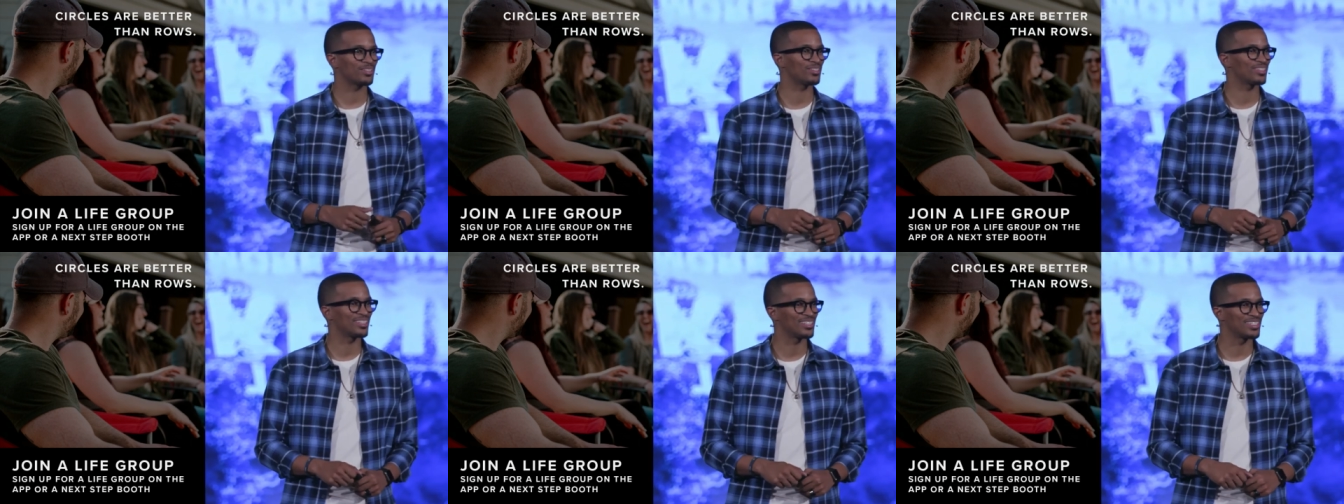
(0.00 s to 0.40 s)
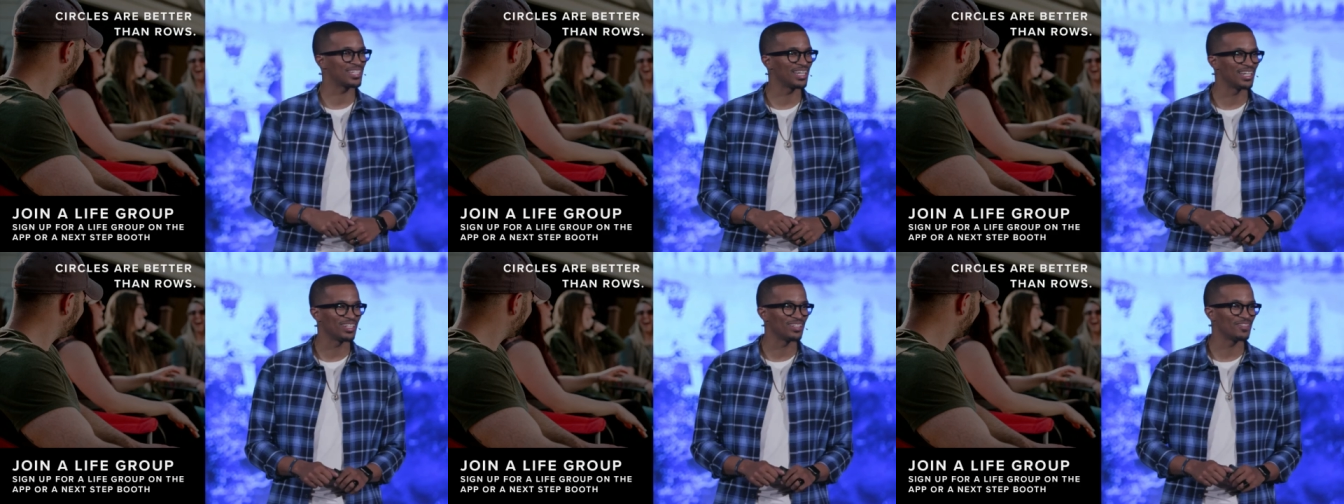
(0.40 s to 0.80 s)
to
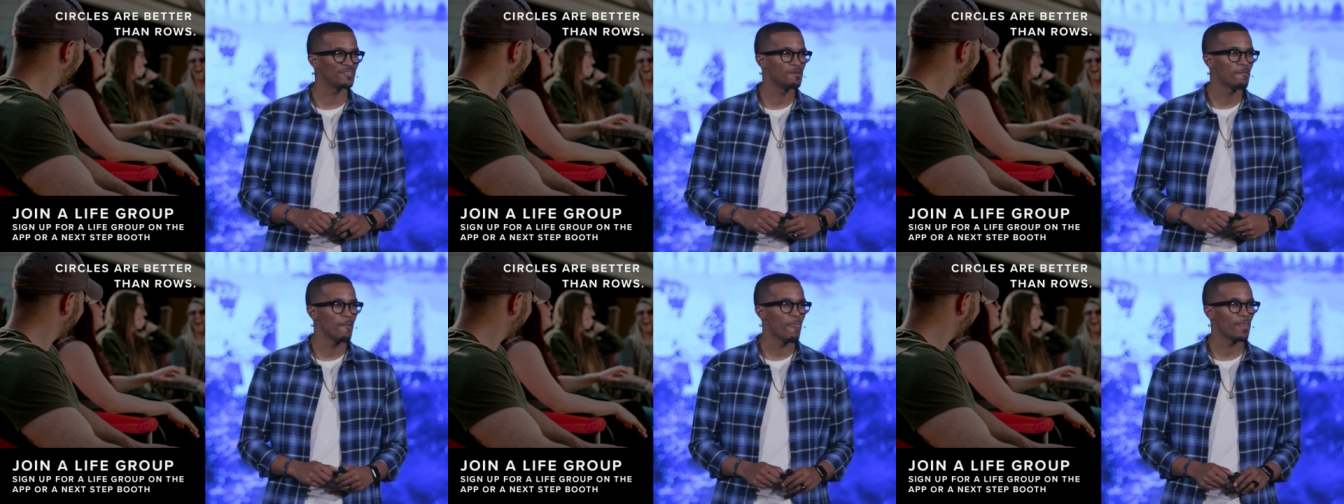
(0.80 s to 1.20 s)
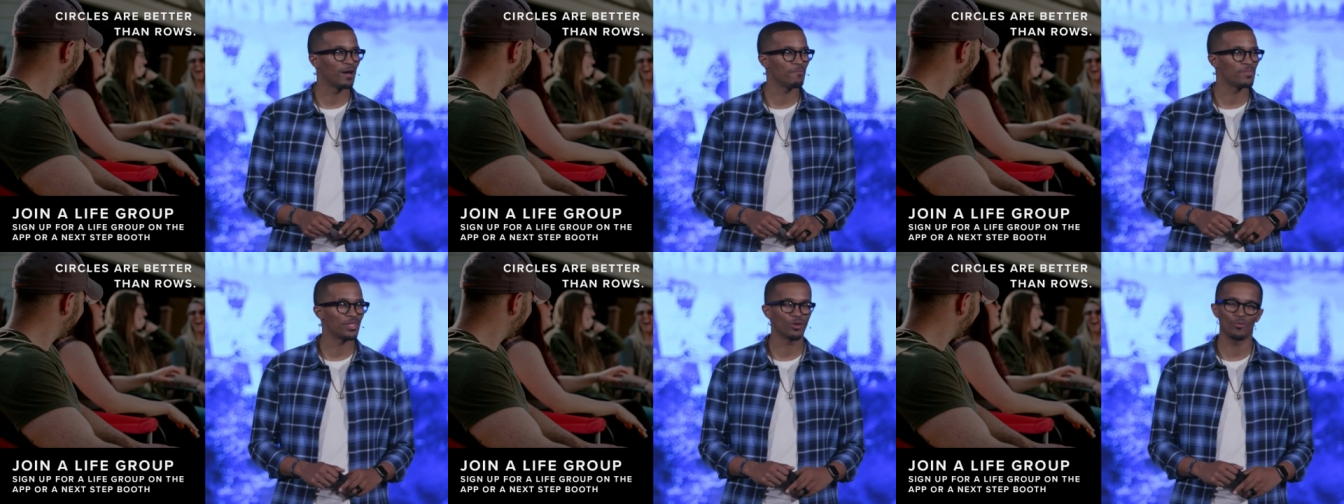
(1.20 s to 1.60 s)
continue
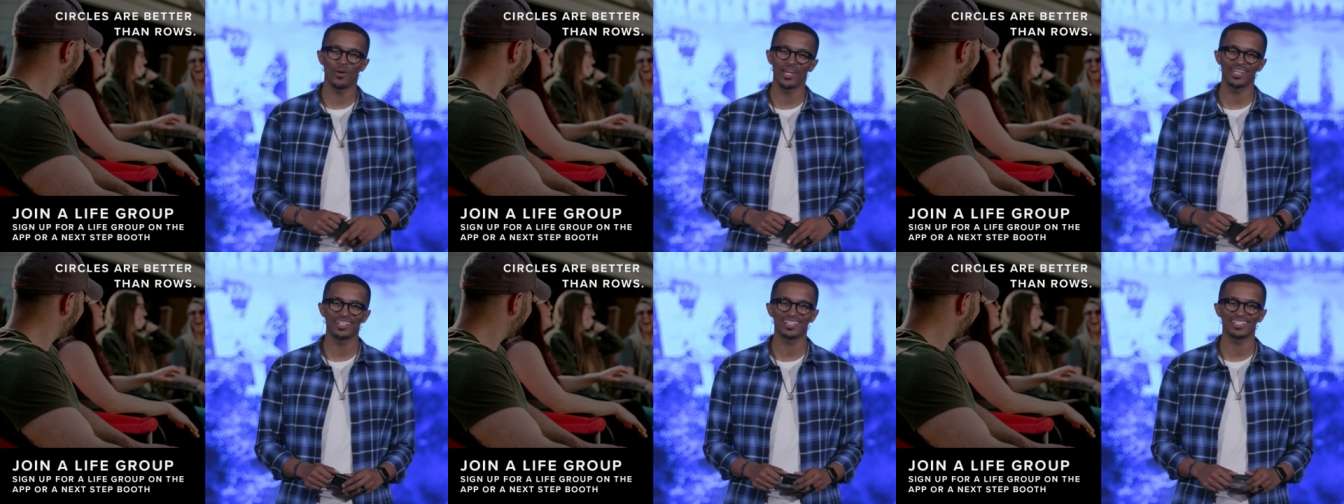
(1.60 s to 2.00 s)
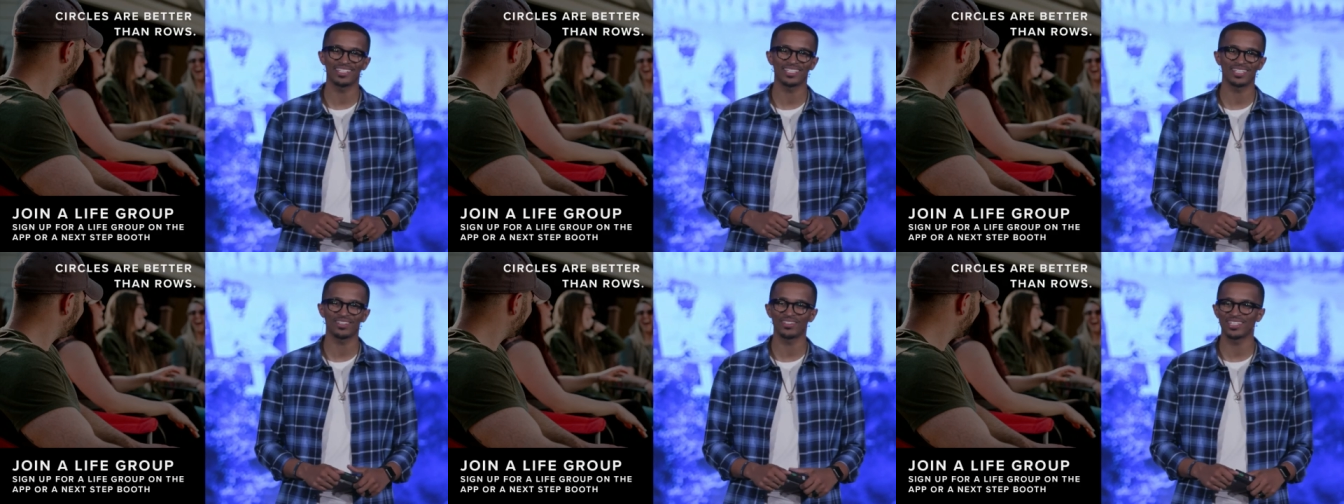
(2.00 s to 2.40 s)
um, the Awakening
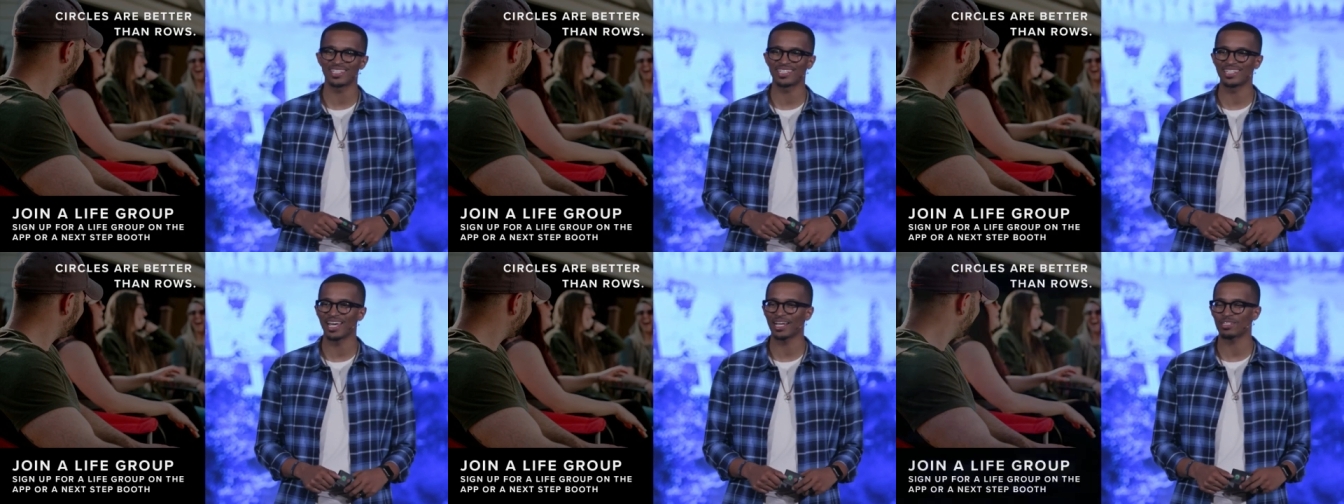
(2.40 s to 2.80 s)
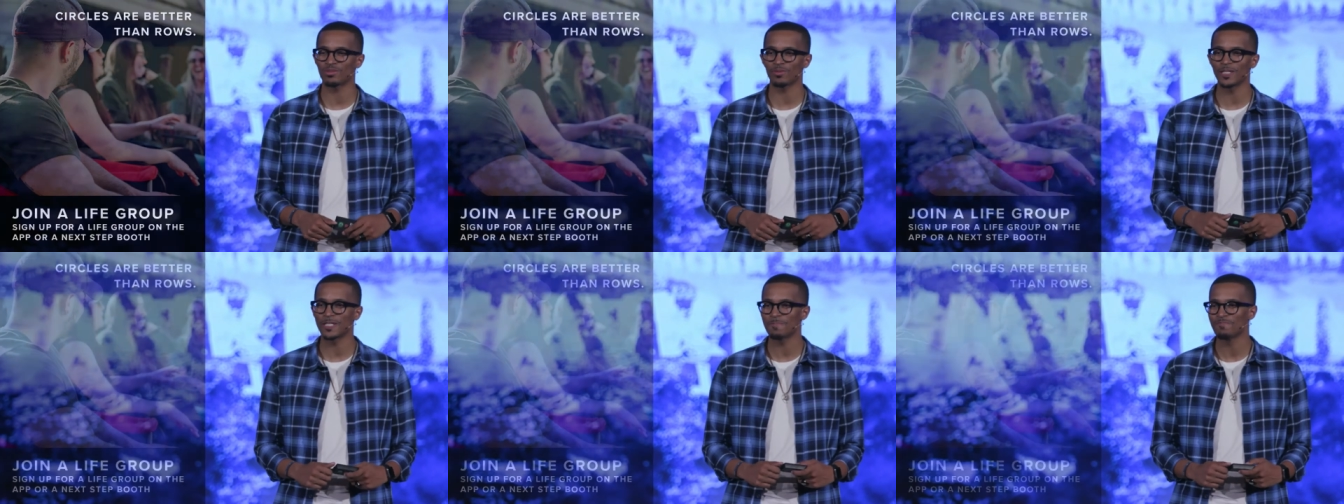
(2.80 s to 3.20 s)
series next
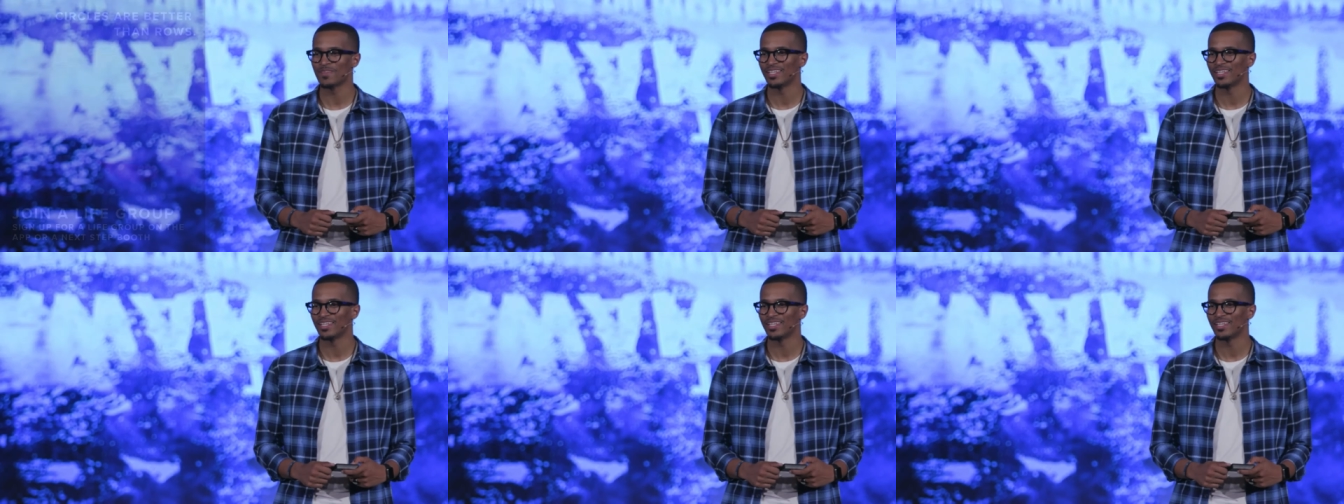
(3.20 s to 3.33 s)
week.